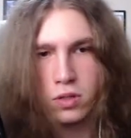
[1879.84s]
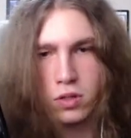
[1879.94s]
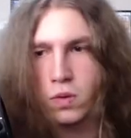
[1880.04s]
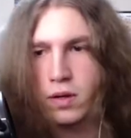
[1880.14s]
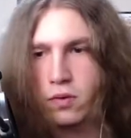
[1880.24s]
Do
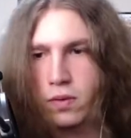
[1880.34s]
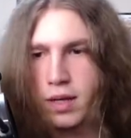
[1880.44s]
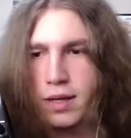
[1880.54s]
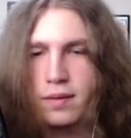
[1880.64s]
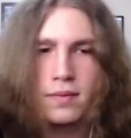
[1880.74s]
you
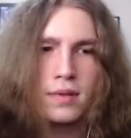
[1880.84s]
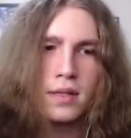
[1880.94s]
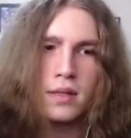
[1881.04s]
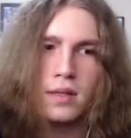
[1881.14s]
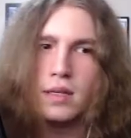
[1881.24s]
agree?
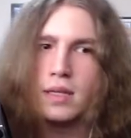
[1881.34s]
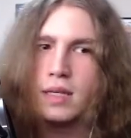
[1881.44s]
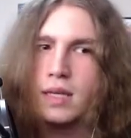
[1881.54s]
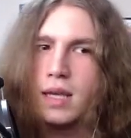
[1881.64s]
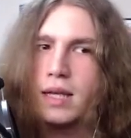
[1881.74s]

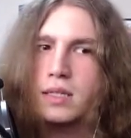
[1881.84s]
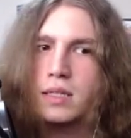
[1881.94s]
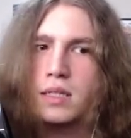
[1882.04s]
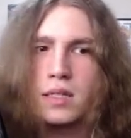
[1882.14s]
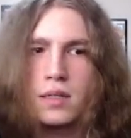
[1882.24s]

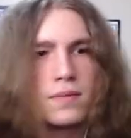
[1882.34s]
Yes.